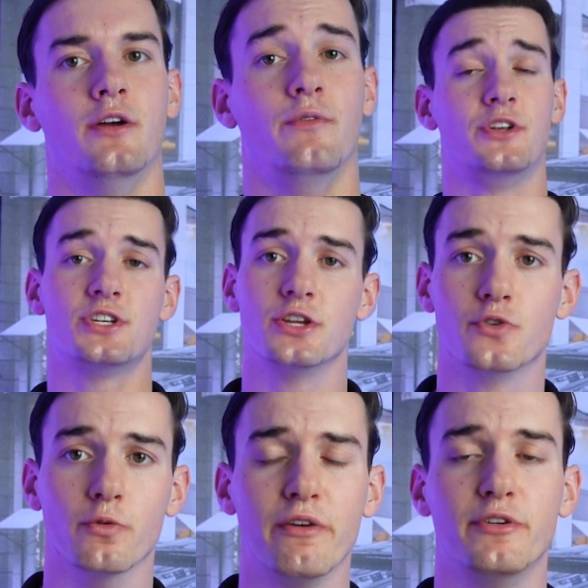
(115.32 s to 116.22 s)
which stands for
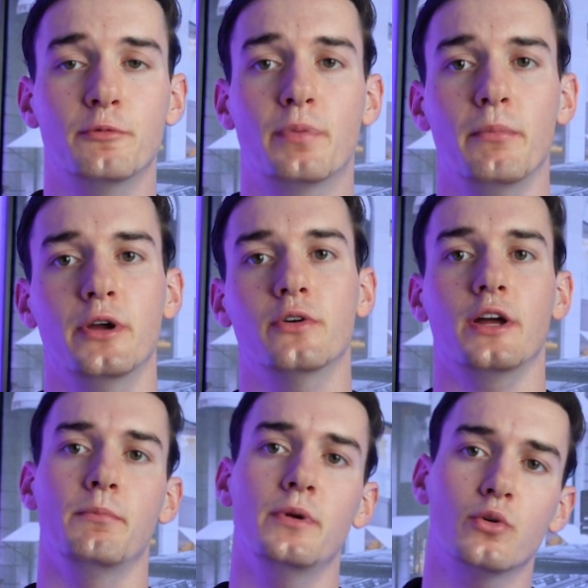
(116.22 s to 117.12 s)
revenue per mille,
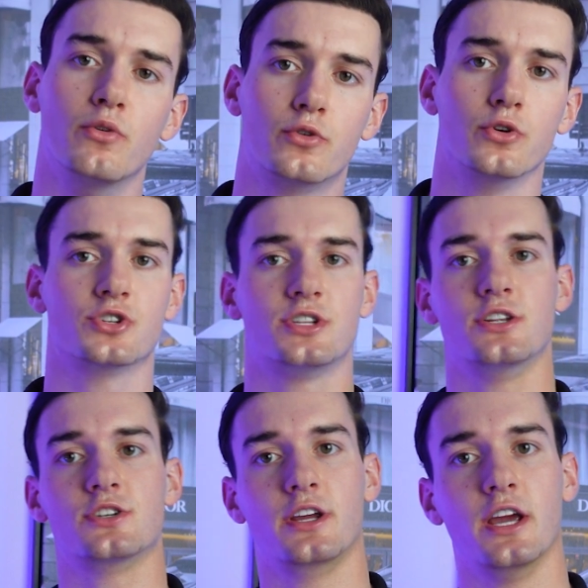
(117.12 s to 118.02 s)
and mille of course
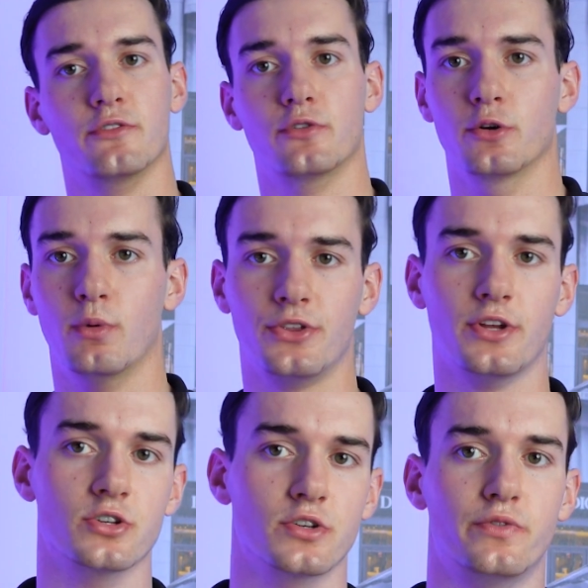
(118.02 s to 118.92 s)
stands again for the
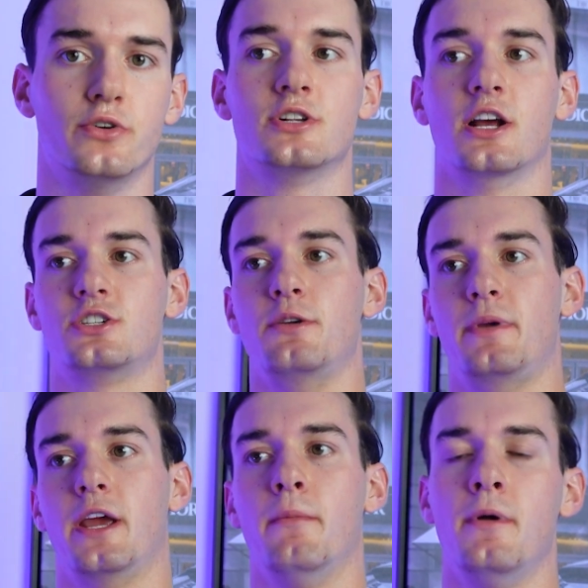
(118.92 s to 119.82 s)
1000 views like
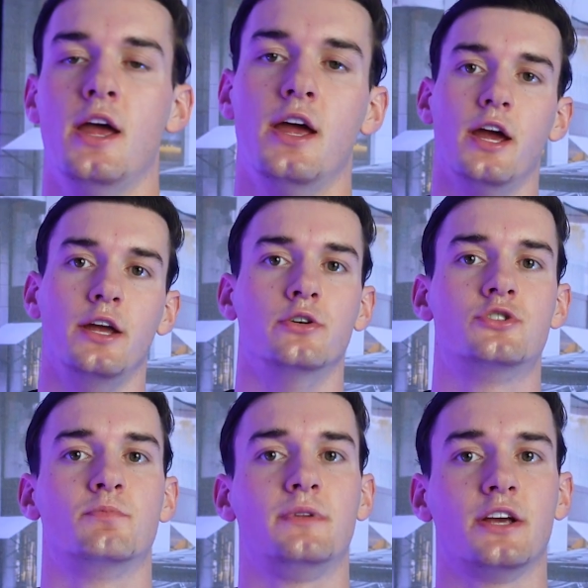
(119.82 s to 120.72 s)
CPM, and
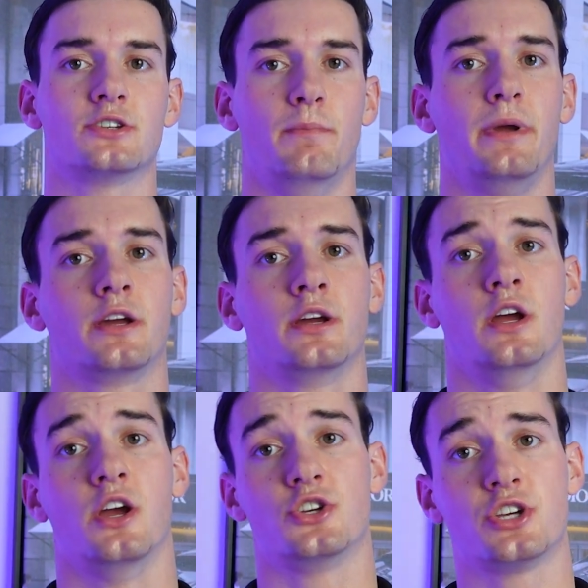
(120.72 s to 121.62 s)
YouTube takes a big
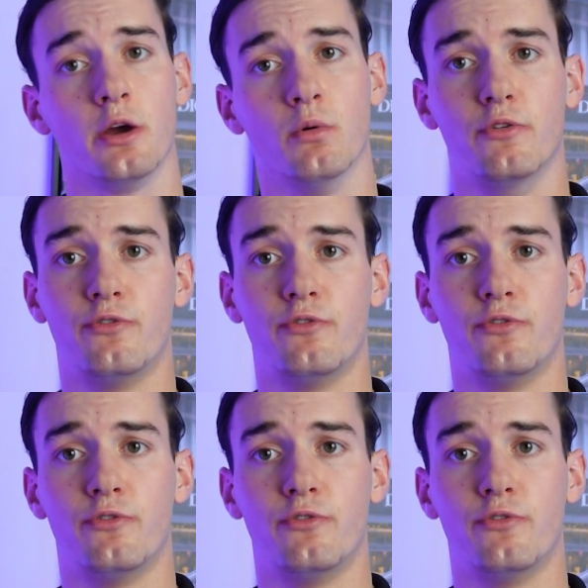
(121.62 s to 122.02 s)
share of